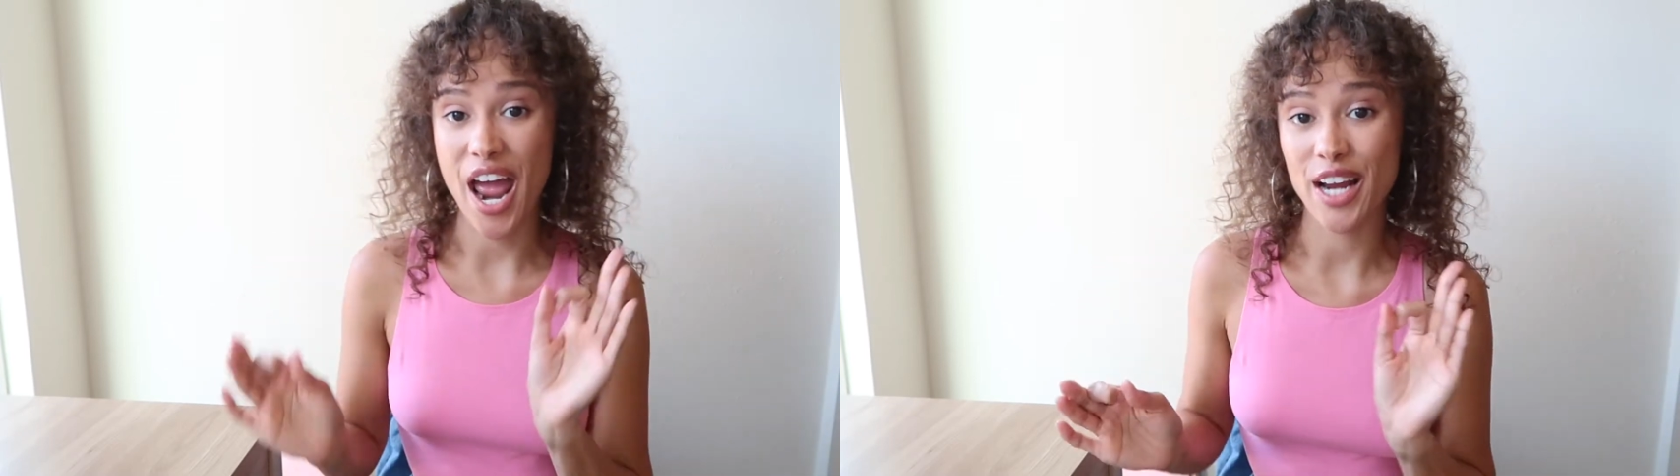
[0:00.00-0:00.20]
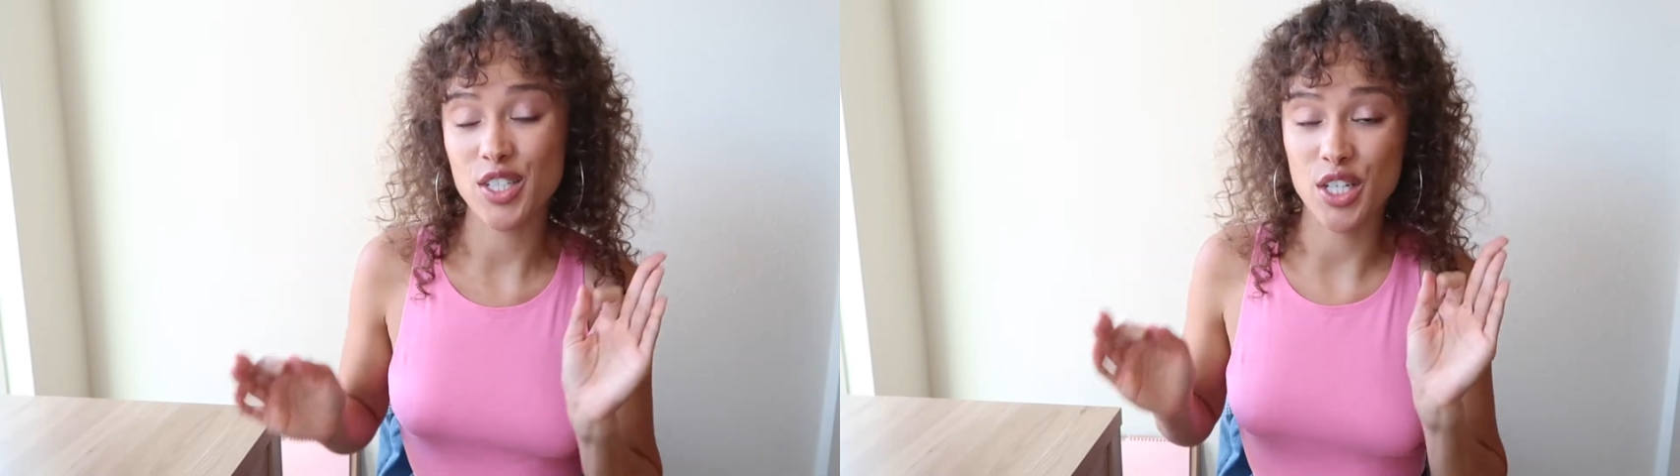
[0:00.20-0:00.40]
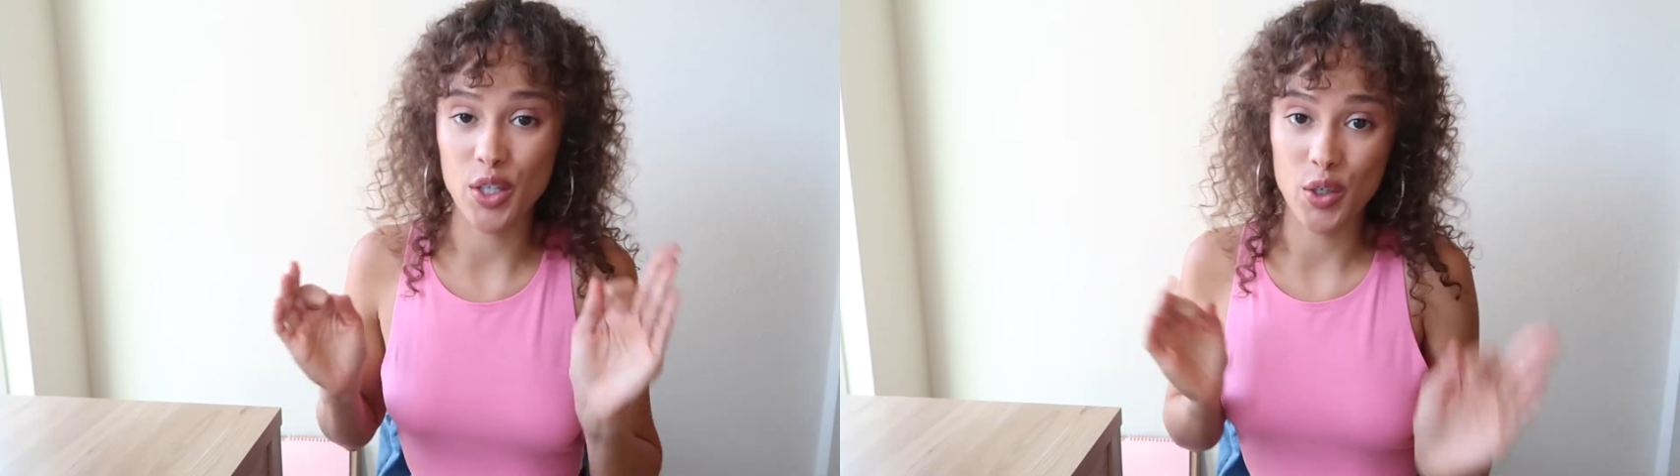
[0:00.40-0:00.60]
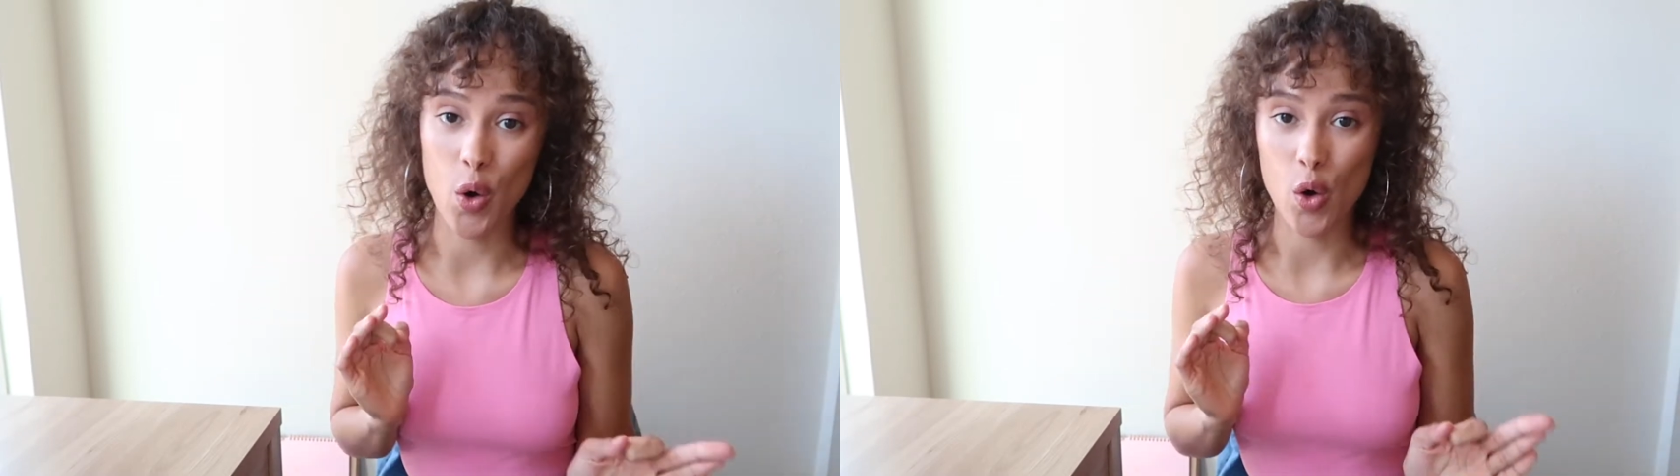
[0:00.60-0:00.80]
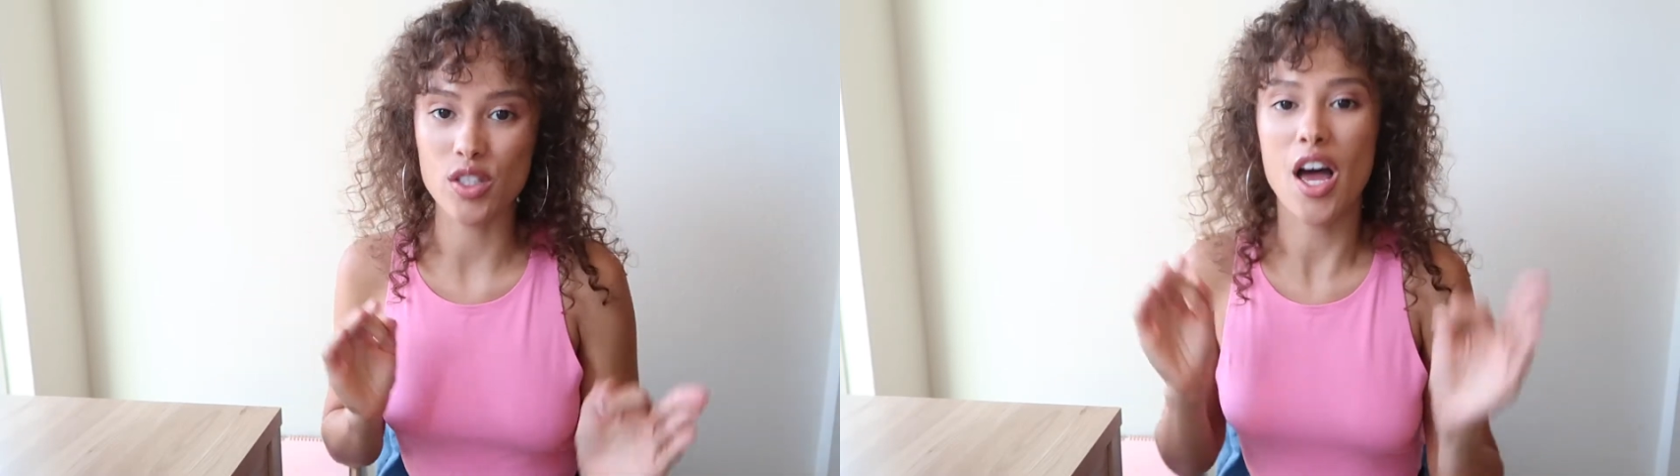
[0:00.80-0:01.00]
acting
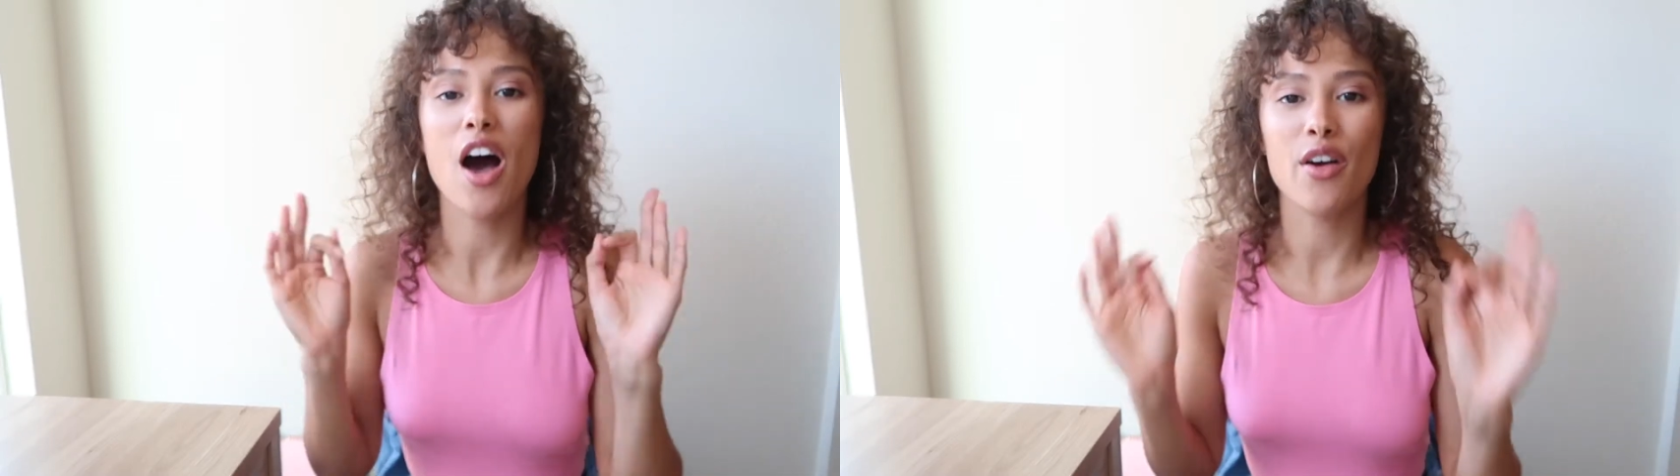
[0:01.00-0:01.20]
goals.